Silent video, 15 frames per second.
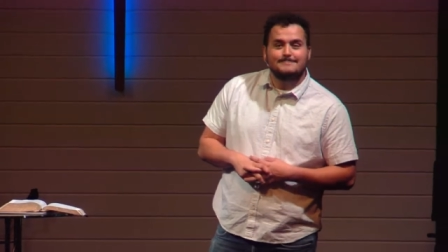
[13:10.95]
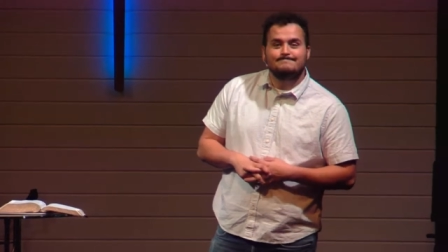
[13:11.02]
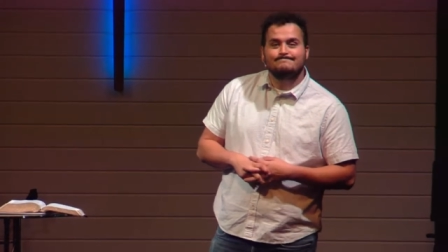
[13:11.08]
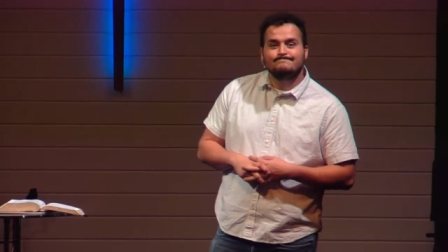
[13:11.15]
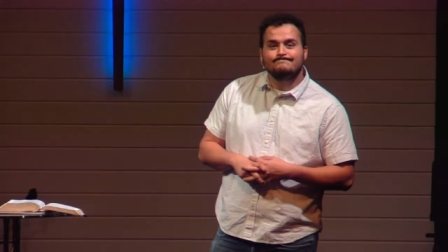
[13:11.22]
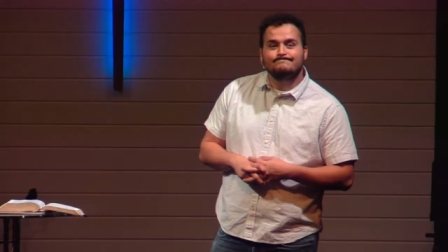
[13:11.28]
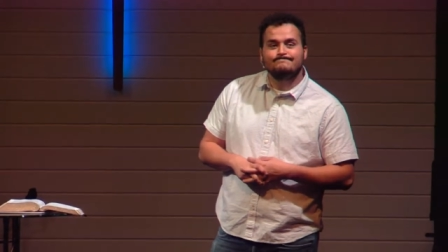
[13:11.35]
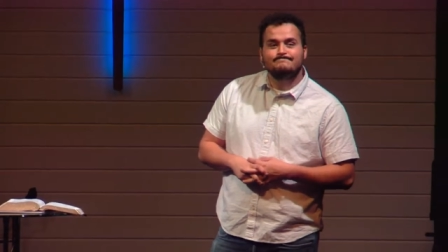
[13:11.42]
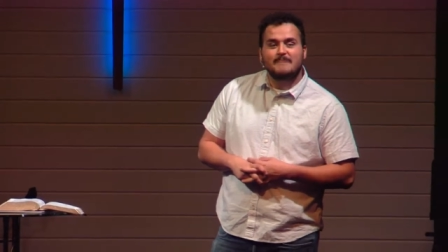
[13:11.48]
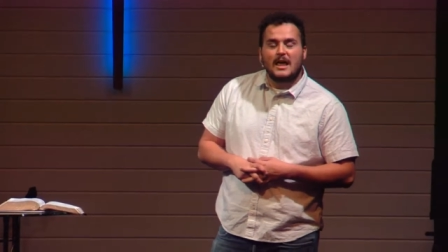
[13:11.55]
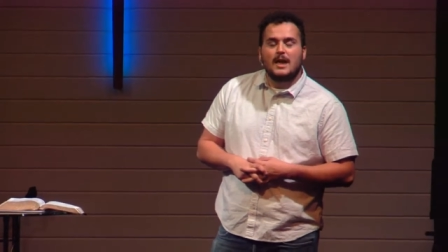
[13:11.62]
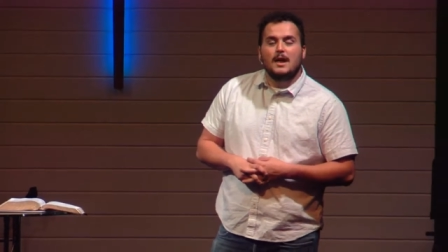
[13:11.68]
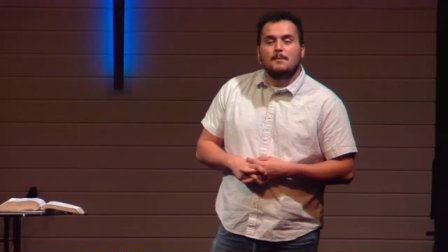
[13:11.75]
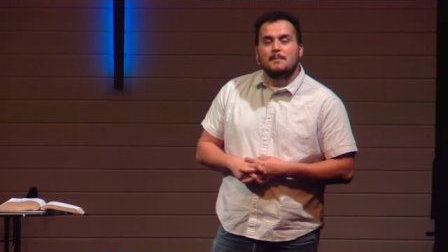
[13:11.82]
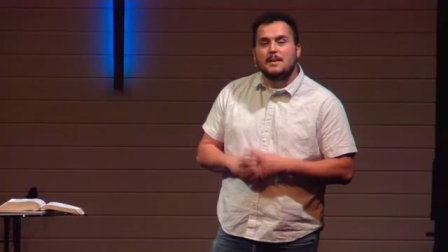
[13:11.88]
Mm,
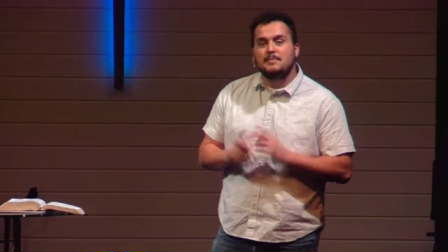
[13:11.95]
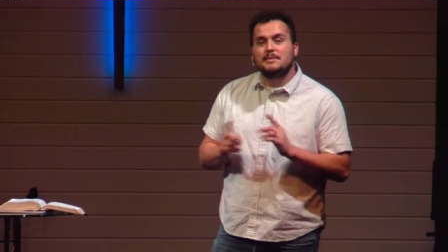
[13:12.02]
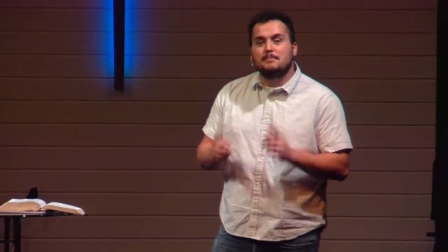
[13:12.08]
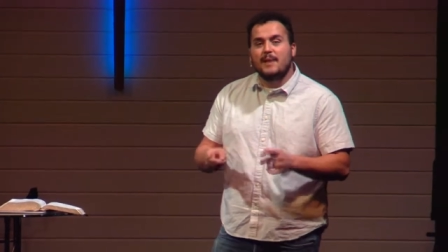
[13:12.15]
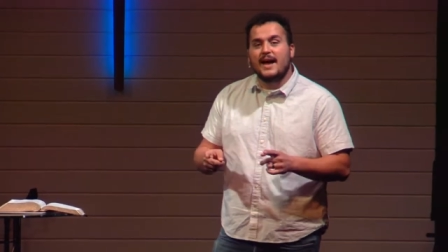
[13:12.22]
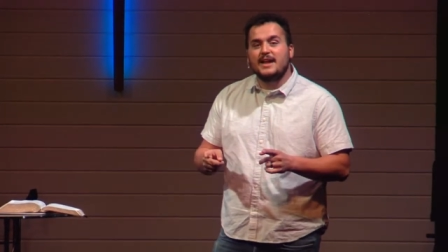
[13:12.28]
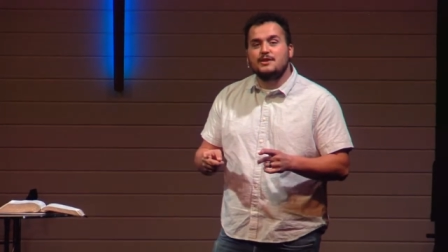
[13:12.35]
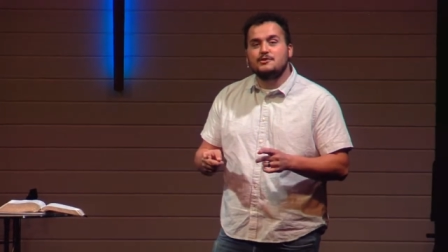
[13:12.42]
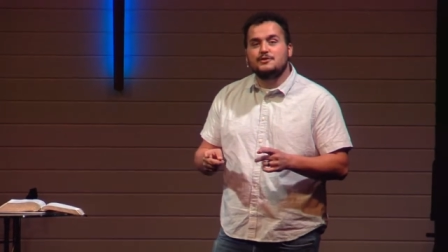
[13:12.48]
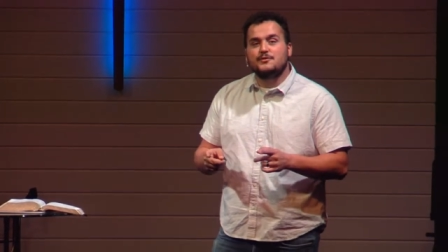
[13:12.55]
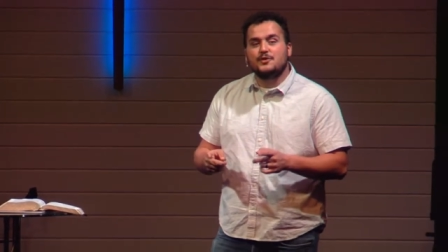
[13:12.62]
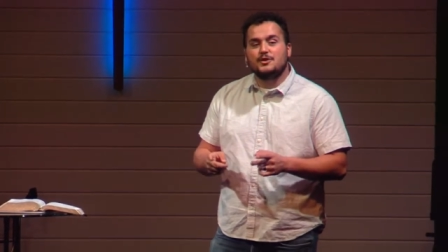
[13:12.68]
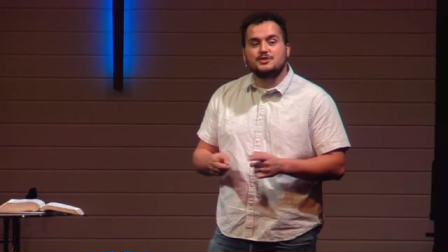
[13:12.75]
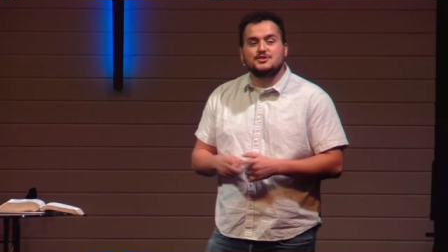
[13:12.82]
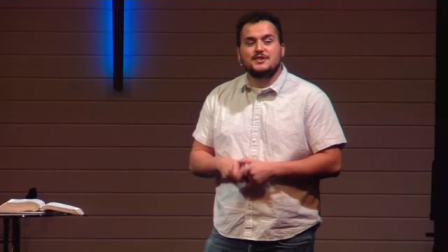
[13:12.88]
maybe the bad news
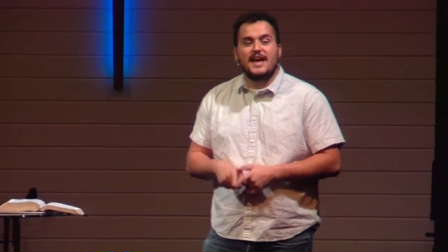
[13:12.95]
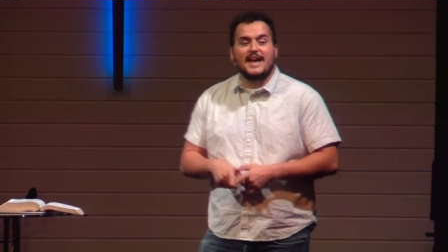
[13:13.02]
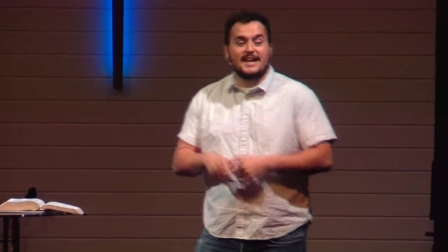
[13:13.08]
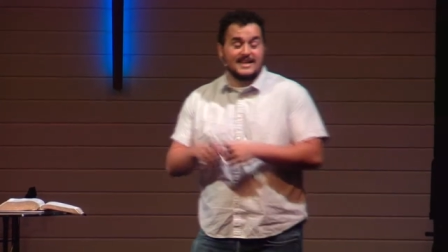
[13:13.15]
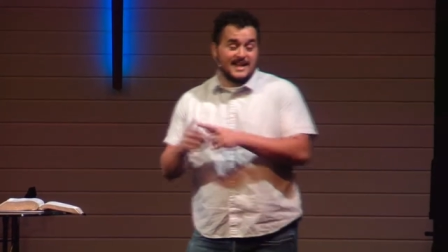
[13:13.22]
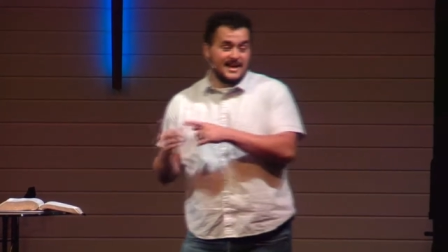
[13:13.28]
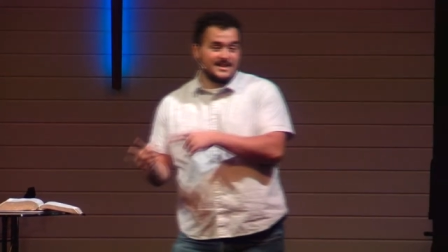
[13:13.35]
first so that I can